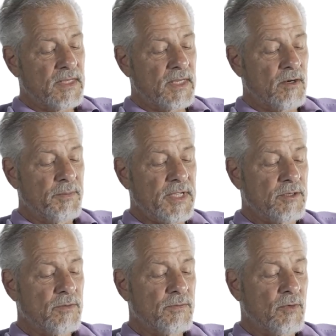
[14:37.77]
I don't mean
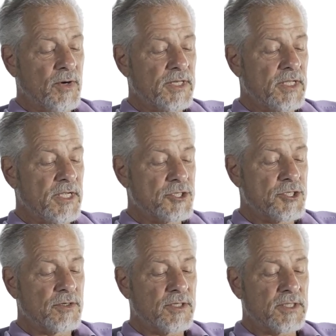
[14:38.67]
to avoid the
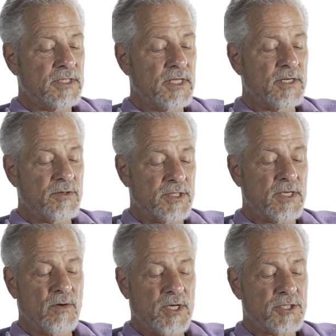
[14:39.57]
issue because it's an
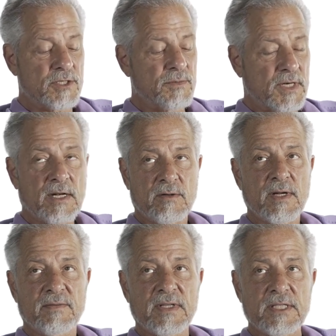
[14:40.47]
interesting question, but I don't
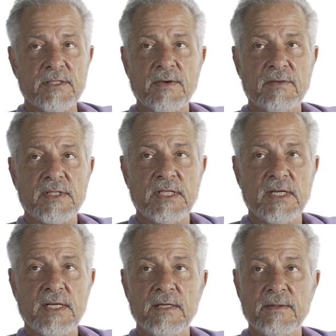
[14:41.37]
have a least favorite city.